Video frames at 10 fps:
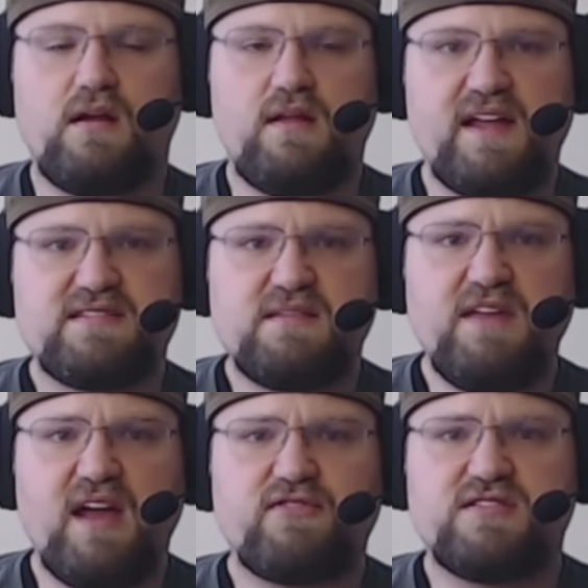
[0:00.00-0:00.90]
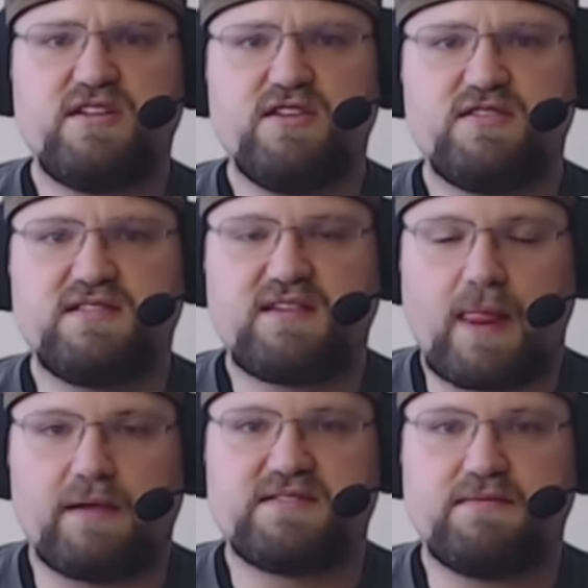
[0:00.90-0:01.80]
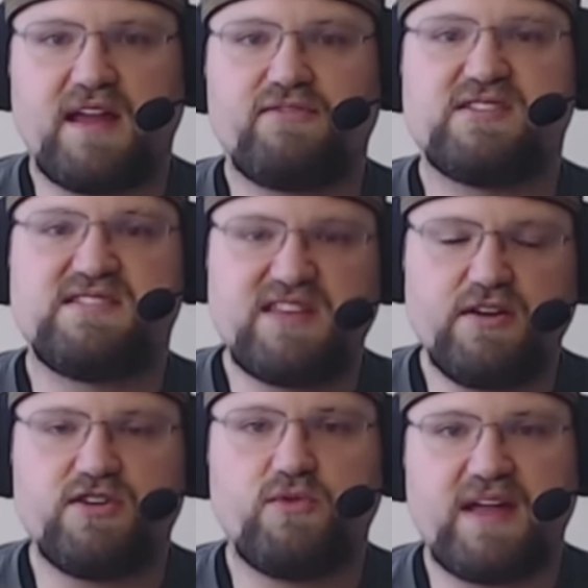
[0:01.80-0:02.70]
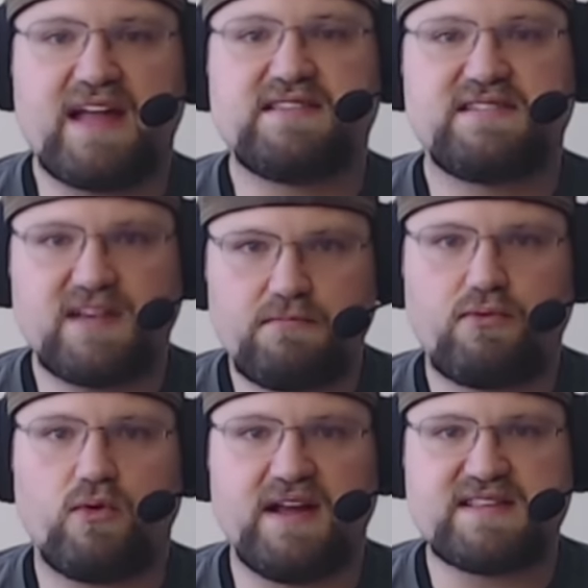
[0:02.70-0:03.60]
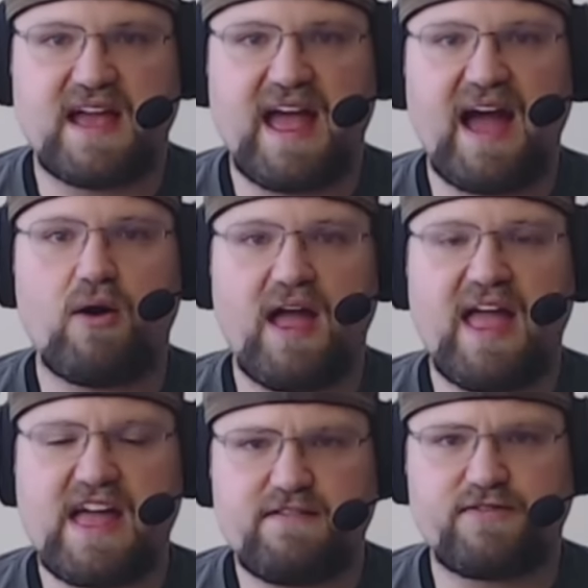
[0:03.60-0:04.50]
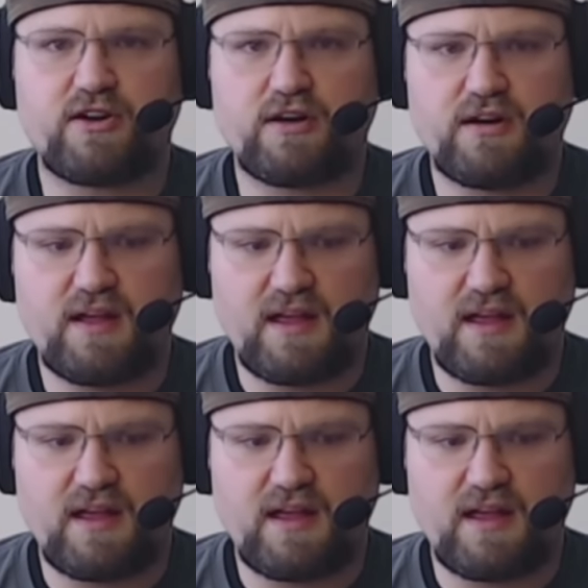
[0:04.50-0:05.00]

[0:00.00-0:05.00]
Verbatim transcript: That's something I've considered, something I've considered doing at some point. However,